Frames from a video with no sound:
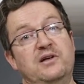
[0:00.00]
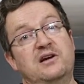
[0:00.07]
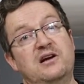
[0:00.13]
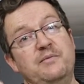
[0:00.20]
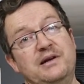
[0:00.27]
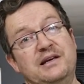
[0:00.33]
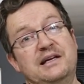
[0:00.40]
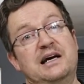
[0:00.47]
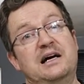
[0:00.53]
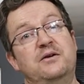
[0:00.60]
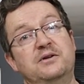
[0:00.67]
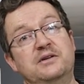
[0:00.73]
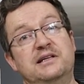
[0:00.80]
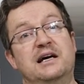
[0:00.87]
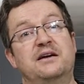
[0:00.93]
They're coming
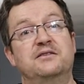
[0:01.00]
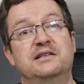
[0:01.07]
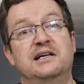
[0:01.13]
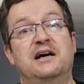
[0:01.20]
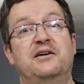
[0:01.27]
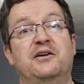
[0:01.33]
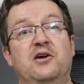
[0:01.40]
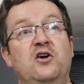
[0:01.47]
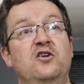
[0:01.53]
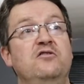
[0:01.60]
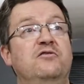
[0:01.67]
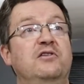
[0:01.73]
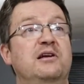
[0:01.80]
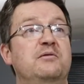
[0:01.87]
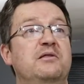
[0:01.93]
down and down and down, and
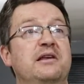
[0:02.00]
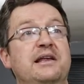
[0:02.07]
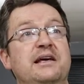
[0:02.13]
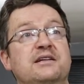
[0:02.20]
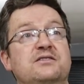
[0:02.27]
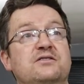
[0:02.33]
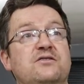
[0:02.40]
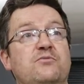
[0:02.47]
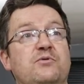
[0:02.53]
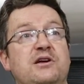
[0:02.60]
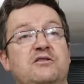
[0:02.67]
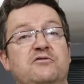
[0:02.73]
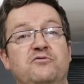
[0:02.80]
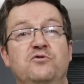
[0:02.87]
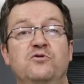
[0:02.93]
hopefully in the next 3
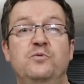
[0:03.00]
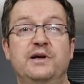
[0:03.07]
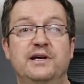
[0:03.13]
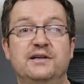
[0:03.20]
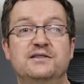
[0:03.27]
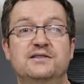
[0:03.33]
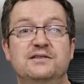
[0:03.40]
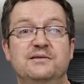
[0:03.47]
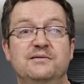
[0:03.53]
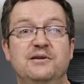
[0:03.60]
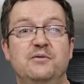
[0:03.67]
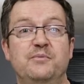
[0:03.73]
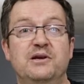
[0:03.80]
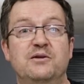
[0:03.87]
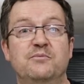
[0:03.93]
to 4 weeks
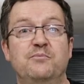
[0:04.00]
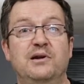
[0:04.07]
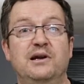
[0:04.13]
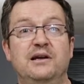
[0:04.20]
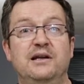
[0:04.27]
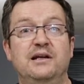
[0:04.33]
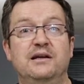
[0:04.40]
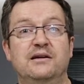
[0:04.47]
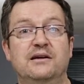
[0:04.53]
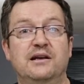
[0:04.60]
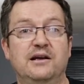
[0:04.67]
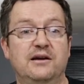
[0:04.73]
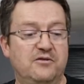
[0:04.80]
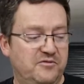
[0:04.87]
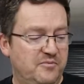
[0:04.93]
it'll be completely
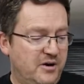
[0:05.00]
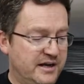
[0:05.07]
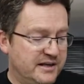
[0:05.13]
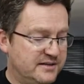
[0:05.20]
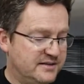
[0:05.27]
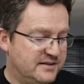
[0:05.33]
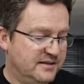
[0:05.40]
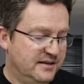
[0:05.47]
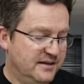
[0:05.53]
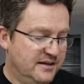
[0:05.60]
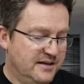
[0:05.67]
clear of mites.